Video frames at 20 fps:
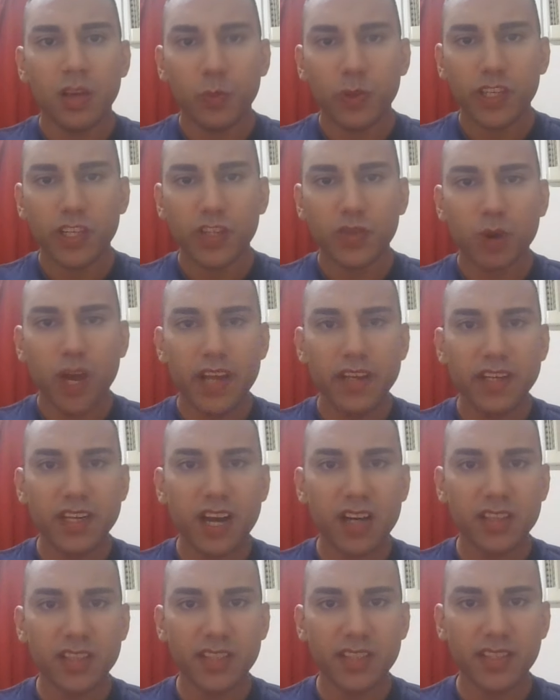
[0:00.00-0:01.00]
Which is why
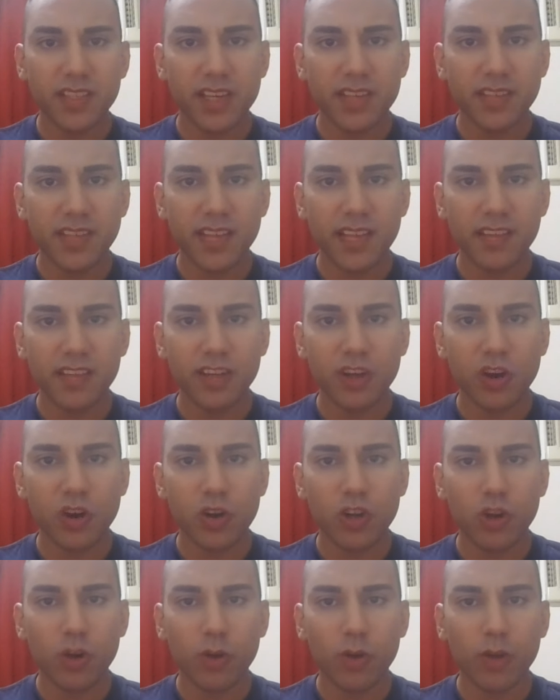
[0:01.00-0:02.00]
narcissists tend to
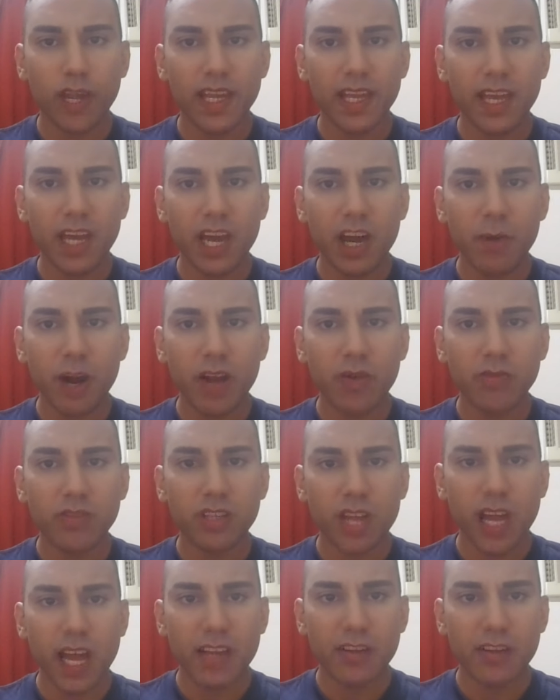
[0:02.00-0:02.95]
congregate around